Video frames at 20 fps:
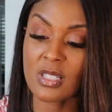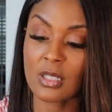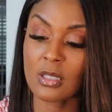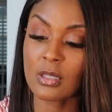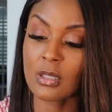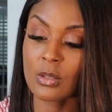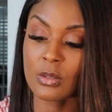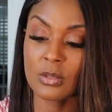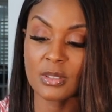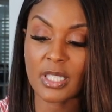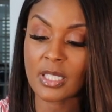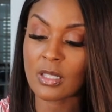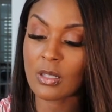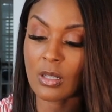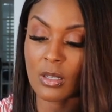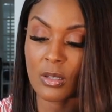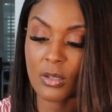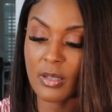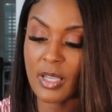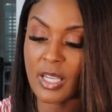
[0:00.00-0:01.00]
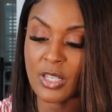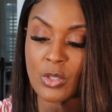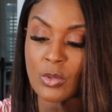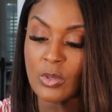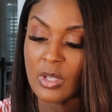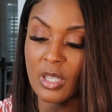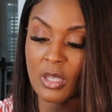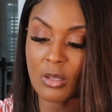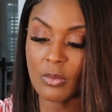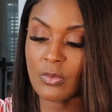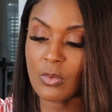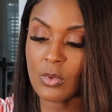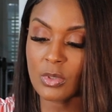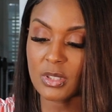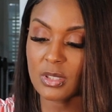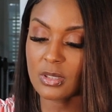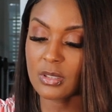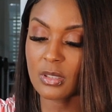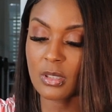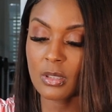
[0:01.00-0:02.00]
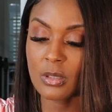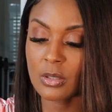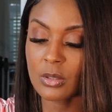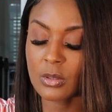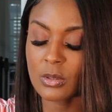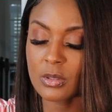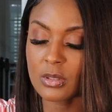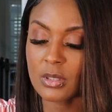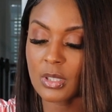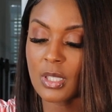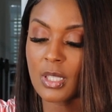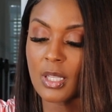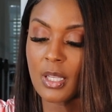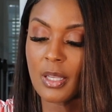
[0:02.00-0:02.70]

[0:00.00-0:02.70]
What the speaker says: to close at all. And you can't force it to close.